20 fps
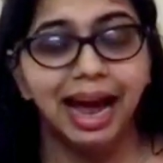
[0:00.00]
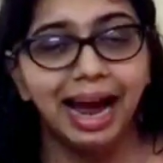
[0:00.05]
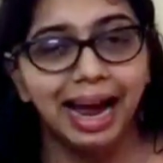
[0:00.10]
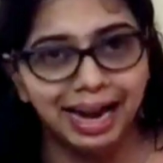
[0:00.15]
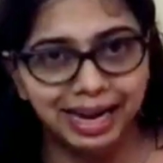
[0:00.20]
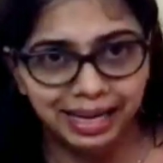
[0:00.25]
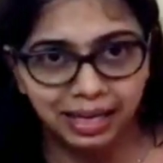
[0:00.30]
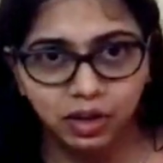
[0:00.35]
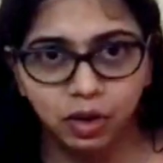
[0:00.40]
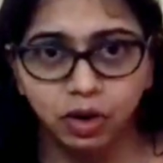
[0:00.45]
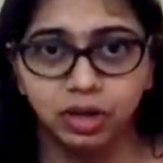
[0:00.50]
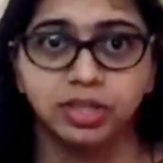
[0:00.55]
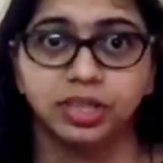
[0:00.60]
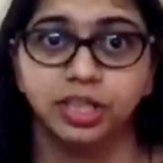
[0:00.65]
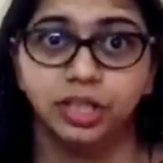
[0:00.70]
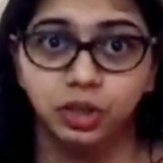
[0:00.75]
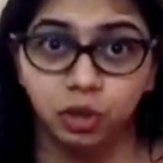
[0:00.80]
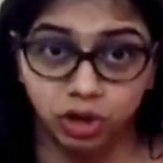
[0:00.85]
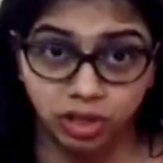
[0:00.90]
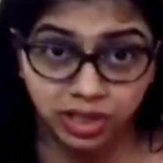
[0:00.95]
And on
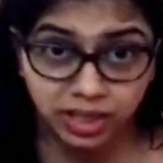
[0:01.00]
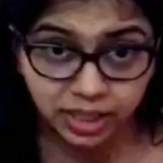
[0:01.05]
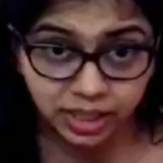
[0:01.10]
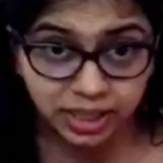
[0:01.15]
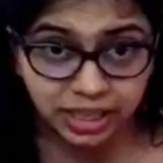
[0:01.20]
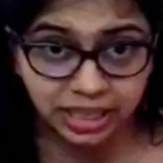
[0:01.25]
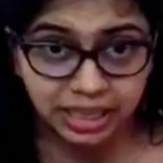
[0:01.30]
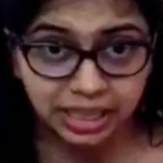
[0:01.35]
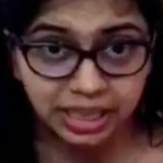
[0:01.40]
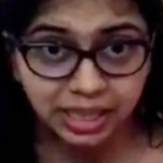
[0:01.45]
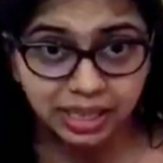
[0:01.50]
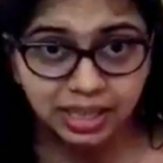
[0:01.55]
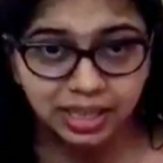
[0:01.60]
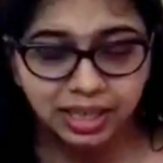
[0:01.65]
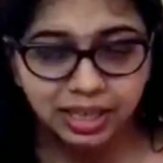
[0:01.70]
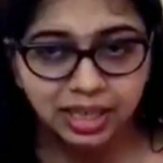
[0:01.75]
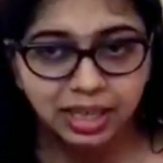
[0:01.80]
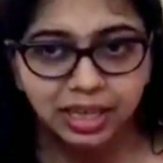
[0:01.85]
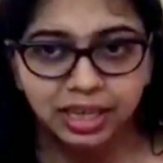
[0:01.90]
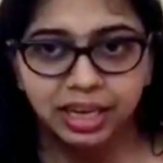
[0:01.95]
the contrary,
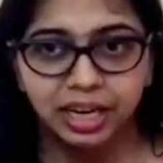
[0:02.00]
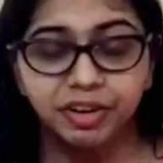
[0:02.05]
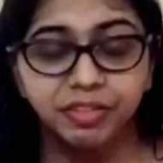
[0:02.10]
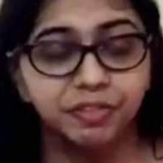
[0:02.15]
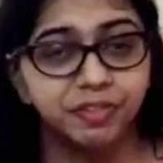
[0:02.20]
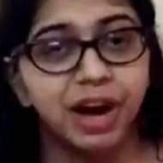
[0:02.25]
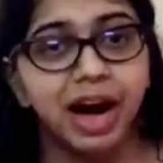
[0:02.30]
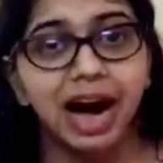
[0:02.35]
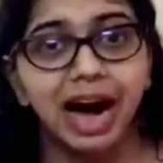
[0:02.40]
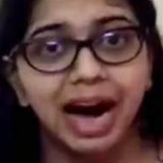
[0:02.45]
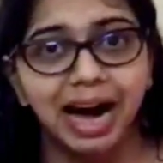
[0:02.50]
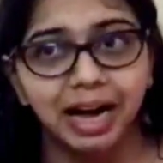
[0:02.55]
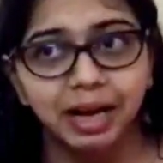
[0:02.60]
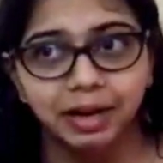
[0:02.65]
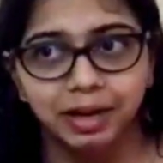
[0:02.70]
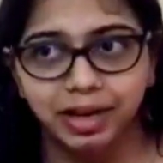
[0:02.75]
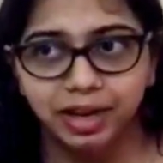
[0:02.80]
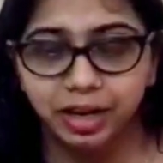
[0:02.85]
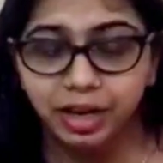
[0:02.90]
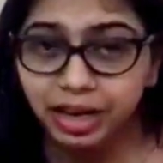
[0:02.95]
if I
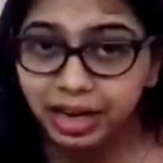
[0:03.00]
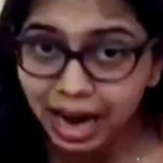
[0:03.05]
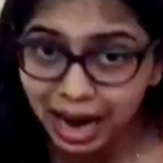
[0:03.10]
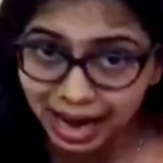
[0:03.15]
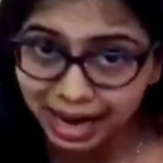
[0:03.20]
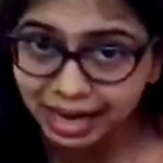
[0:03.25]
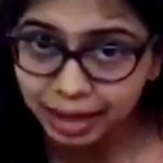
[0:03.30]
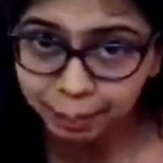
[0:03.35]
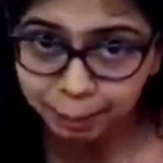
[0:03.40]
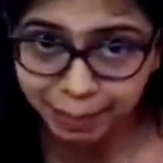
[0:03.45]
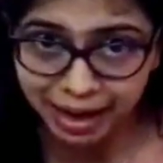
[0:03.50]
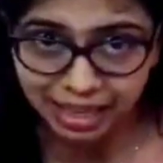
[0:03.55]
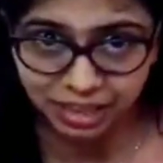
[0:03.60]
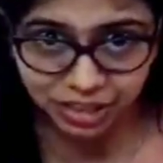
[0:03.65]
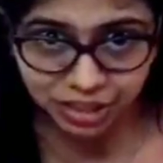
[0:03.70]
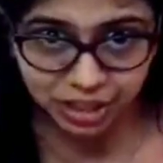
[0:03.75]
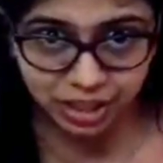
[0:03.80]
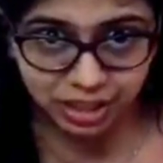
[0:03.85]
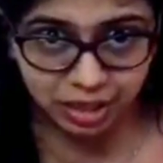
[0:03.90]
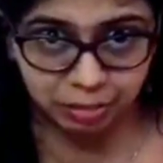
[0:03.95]
am
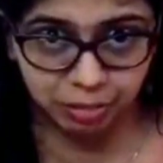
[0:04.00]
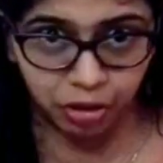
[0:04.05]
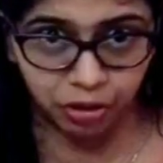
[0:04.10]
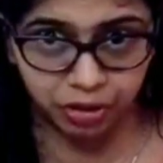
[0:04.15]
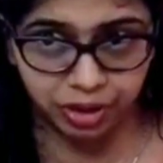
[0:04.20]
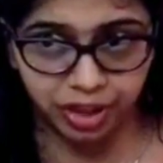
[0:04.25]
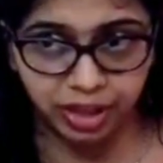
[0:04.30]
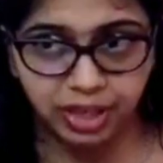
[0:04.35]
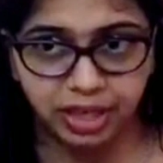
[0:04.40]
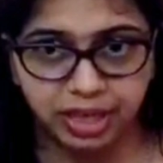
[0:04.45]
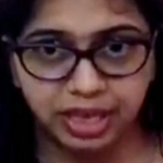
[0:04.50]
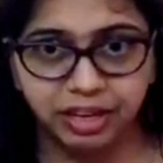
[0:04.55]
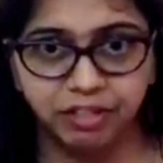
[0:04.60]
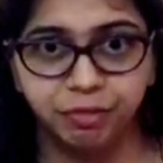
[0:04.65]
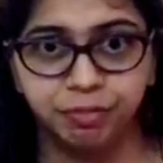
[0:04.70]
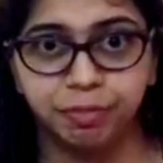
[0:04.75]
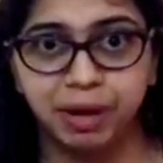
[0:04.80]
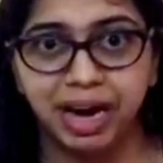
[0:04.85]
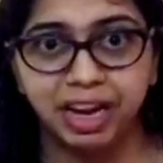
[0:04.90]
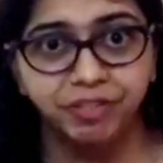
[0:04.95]
passionate about it,
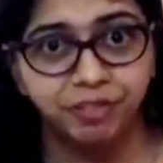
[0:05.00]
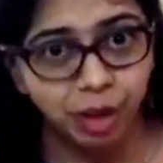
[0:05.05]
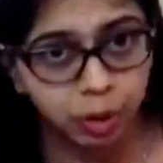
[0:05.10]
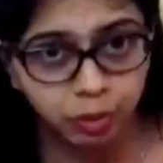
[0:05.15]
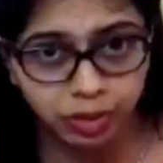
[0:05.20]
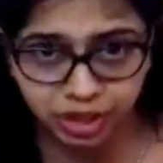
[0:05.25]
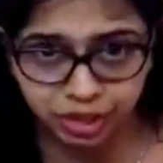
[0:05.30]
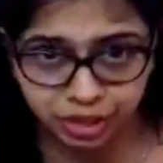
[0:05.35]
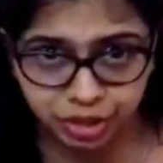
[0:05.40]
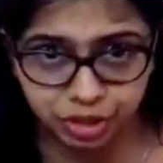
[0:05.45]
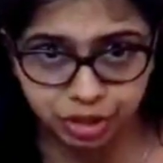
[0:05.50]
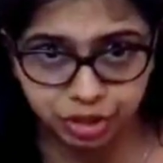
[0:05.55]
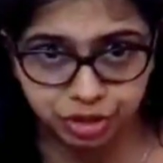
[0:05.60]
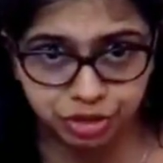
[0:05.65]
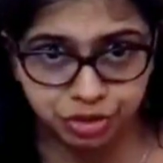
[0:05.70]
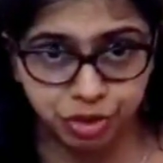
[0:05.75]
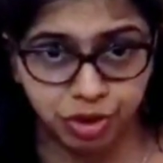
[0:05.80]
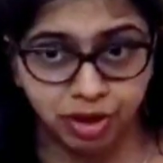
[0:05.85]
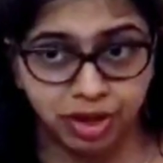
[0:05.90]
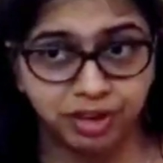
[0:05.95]
if my foundation is
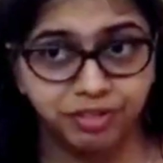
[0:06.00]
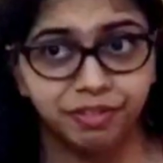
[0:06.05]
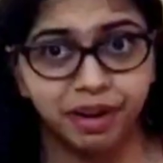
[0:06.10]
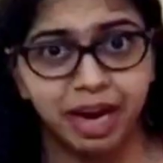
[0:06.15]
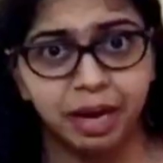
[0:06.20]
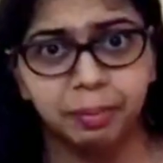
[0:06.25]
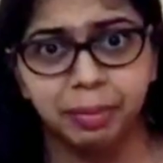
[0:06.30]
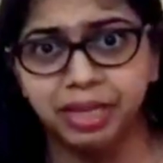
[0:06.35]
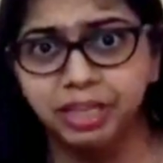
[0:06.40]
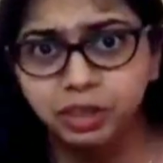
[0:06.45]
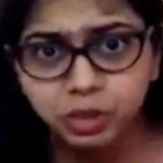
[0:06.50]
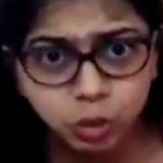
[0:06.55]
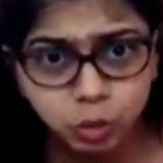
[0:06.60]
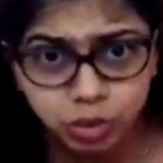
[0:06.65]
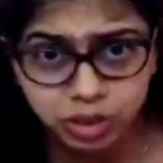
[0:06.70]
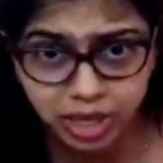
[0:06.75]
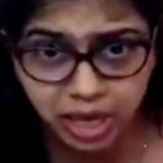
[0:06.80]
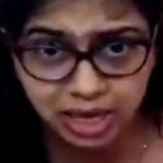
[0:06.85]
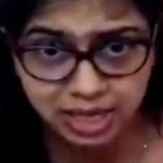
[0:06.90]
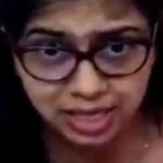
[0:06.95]
strong, if I'm
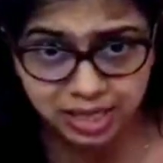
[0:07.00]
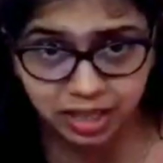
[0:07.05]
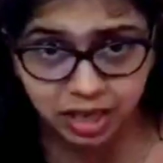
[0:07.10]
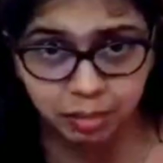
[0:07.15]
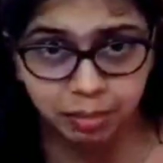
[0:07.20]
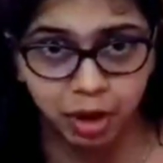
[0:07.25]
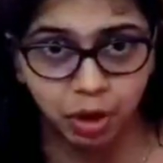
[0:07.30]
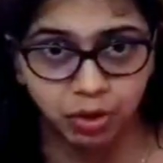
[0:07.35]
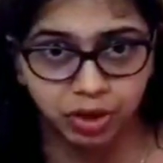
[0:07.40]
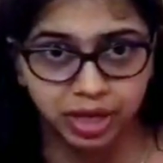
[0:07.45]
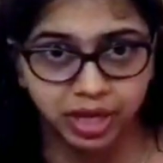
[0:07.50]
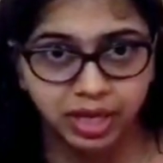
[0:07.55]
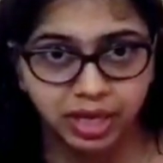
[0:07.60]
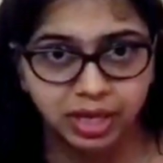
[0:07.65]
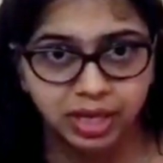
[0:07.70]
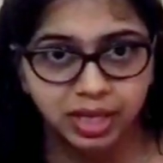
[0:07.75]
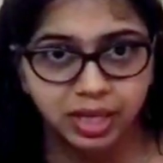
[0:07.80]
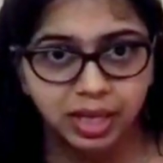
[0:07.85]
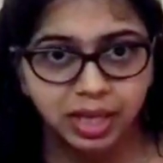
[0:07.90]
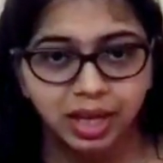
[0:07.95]
enthusiastic about
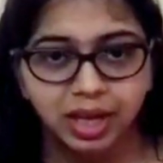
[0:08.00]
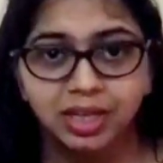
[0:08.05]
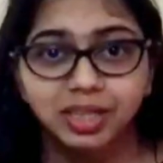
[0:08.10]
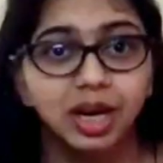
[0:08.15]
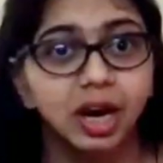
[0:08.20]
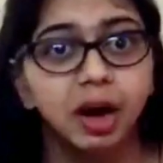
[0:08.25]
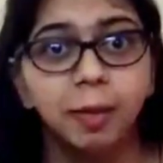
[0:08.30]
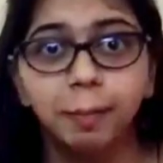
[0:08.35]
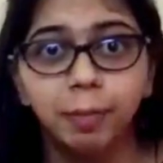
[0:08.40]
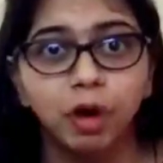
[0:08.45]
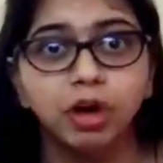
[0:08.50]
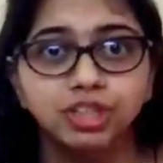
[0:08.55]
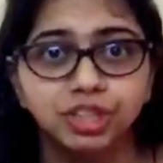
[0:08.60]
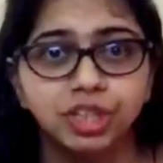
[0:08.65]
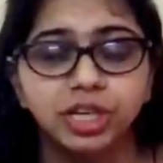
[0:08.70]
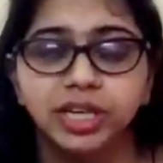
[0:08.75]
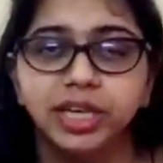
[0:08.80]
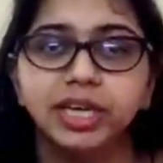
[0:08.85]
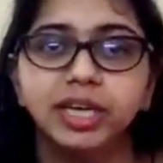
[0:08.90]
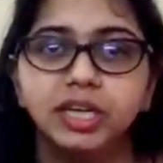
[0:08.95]
it, the
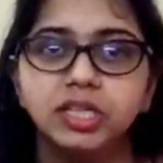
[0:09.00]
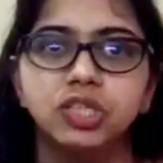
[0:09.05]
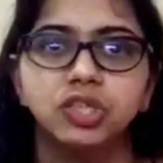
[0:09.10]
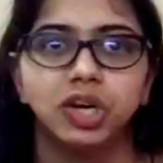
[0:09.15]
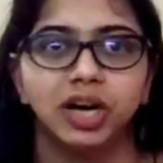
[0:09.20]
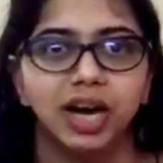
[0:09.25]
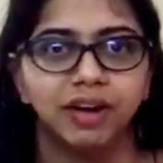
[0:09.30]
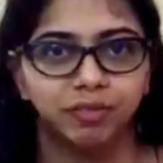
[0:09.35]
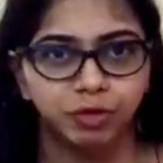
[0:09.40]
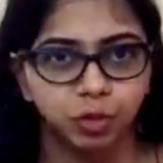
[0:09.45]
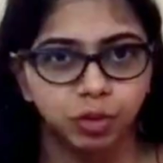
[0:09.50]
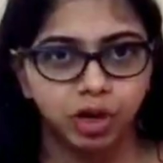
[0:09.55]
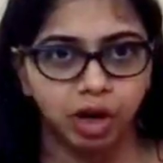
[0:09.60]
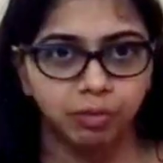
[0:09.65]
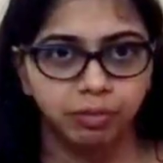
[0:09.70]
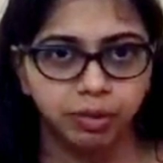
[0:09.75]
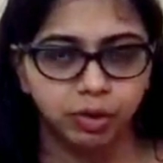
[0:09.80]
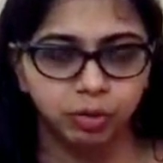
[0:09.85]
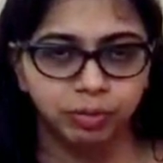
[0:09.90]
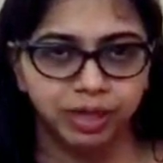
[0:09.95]
opportunity does not have to
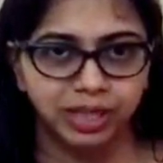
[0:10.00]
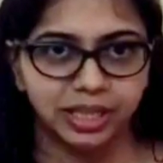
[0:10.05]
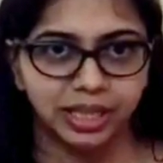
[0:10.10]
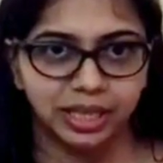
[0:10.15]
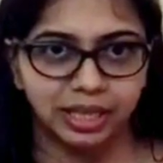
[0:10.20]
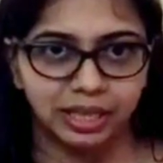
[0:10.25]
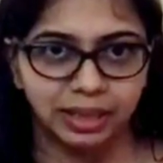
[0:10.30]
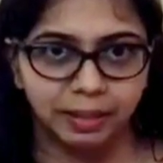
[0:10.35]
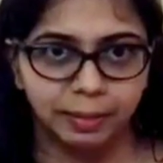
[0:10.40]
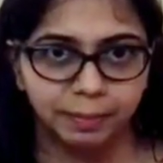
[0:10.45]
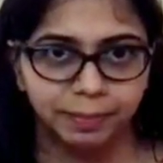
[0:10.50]
come to me then.